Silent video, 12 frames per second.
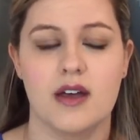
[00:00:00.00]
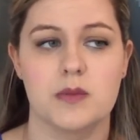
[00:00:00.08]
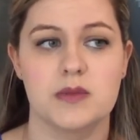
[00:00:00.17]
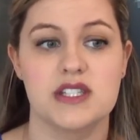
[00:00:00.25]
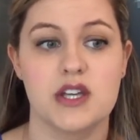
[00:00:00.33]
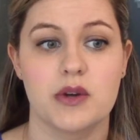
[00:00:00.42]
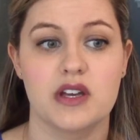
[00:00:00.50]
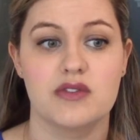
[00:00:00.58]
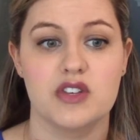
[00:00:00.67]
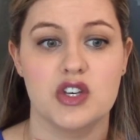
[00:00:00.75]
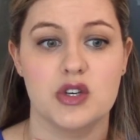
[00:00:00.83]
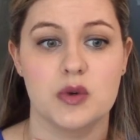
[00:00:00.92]
So if
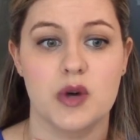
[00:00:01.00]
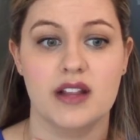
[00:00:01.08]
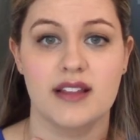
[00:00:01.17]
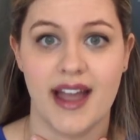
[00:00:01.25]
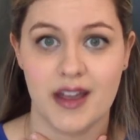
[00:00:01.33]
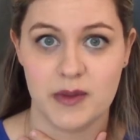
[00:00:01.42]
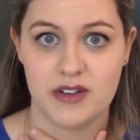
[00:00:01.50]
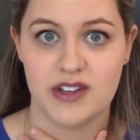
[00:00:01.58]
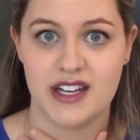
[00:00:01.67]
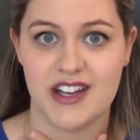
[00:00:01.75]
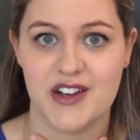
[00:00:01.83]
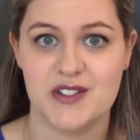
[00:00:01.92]
you like my
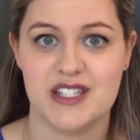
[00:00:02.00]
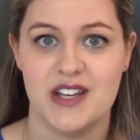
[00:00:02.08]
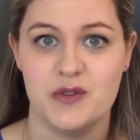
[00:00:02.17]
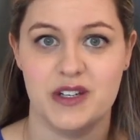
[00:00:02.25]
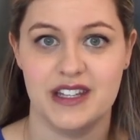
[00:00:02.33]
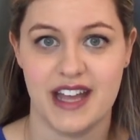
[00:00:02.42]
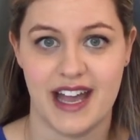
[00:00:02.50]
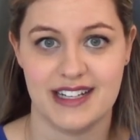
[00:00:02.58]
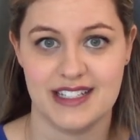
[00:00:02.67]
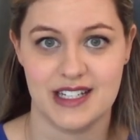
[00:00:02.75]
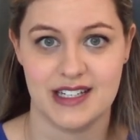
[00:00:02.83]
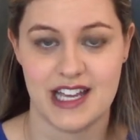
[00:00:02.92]
videos and would like
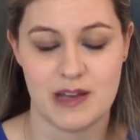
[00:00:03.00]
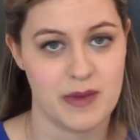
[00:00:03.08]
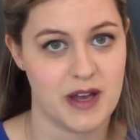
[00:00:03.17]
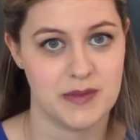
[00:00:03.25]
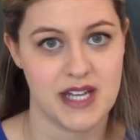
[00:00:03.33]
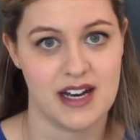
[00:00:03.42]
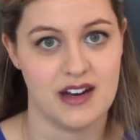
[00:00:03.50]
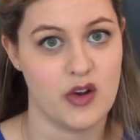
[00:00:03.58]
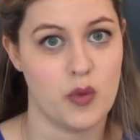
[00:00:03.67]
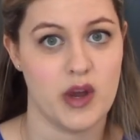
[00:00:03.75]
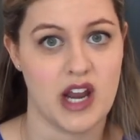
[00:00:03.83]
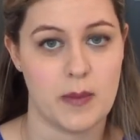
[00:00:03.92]
to keep updated on
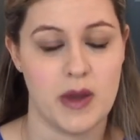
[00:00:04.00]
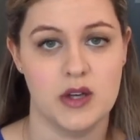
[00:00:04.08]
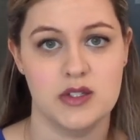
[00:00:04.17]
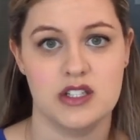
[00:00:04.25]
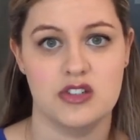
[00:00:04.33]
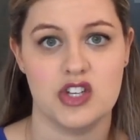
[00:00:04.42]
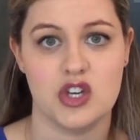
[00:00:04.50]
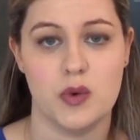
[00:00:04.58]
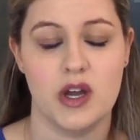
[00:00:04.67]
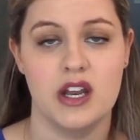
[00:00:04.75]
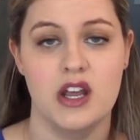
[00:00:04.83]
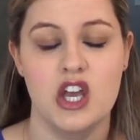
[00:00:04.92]
when I post a new
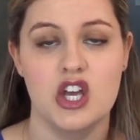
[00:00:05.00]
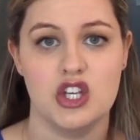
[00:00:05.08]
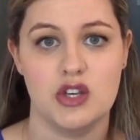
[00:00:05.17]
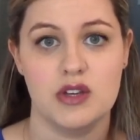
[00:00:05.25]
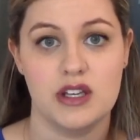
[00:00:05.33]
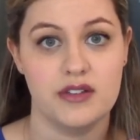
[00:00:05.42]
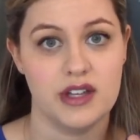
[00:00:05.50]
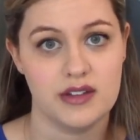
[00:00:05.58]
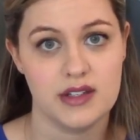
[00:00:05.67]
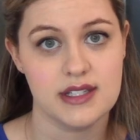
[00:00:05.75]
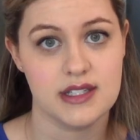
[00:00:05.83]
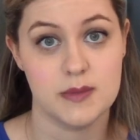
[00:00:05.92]
one, you can click
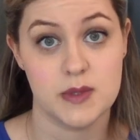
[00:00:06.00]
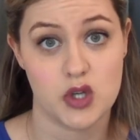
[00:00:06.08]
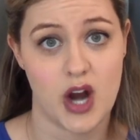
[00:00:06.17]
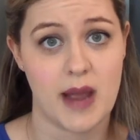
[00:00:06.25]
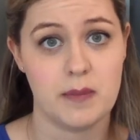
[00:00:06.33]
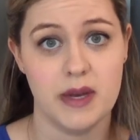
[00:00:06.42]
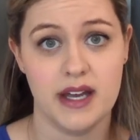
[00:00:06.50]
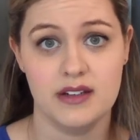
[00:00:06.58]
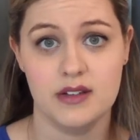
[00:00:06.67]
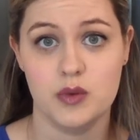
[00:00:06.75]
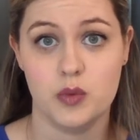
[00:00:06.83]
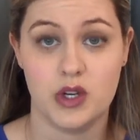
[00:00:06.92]
the subscribe
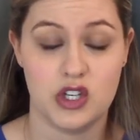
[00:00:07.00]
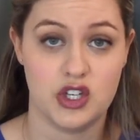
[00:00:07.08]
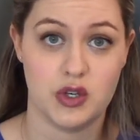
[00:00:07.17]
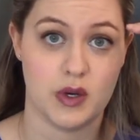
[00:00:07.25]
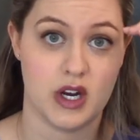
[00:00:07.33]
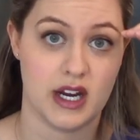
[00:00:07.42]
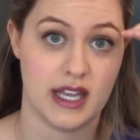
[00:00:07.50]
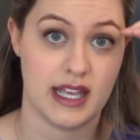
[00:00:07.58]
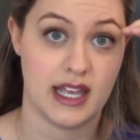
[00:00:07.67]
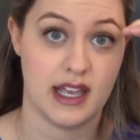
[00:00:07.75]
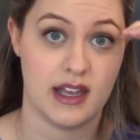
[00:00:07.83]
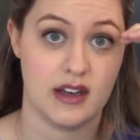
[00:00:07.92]
button when you are
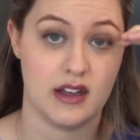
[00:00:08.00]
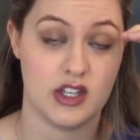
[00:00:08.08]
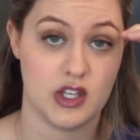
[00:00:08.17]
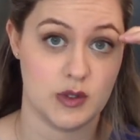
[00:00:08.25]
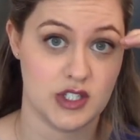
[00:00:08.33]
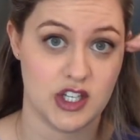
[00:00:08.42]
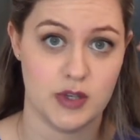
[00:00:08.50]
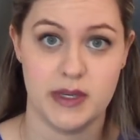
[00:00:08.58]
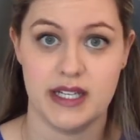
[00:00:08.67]
in YouTube.